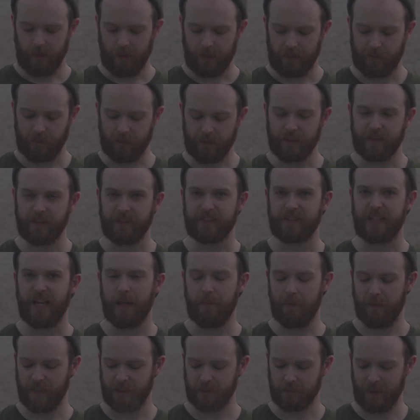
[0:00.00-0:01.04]
I feel like this
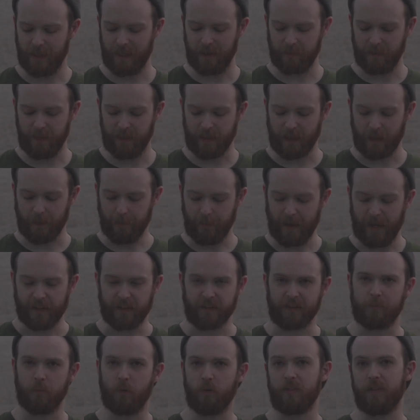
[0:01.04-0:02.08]
game has made me a
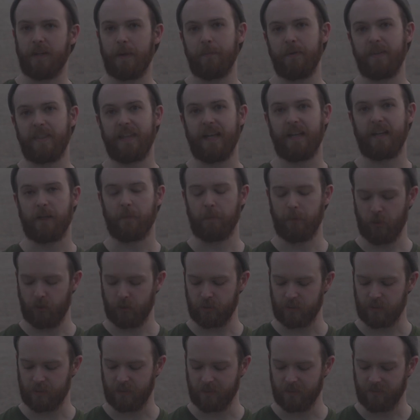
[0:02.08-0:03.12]
better, more empathetic
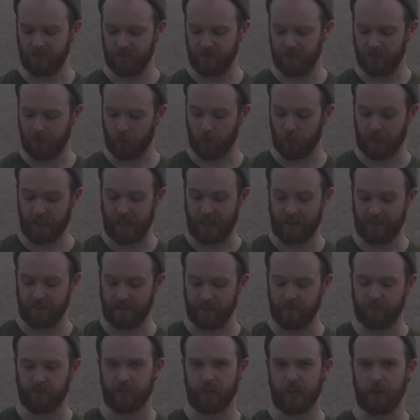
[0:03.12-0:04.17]
person, more
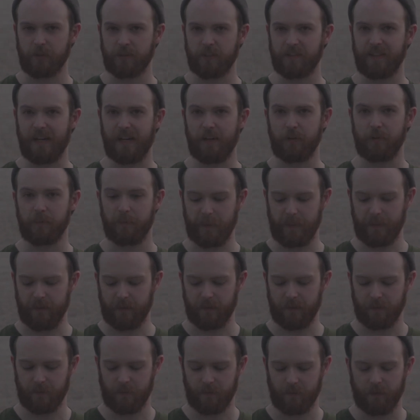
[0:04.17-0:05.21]
caring for those around me,
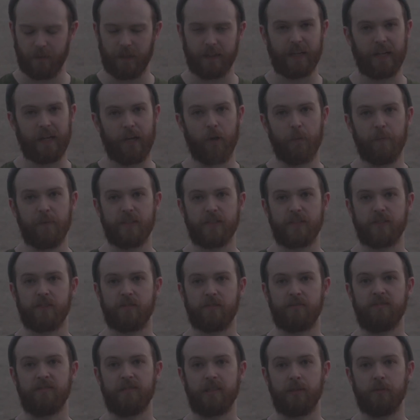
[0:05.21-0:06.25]
and I hope this
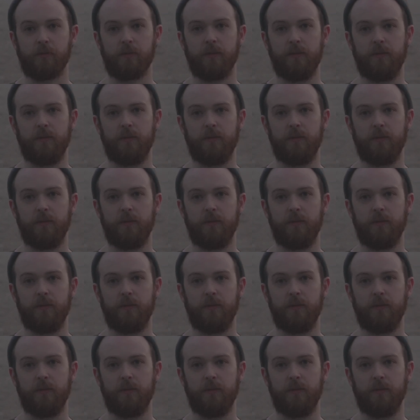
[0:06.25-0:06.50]
is true.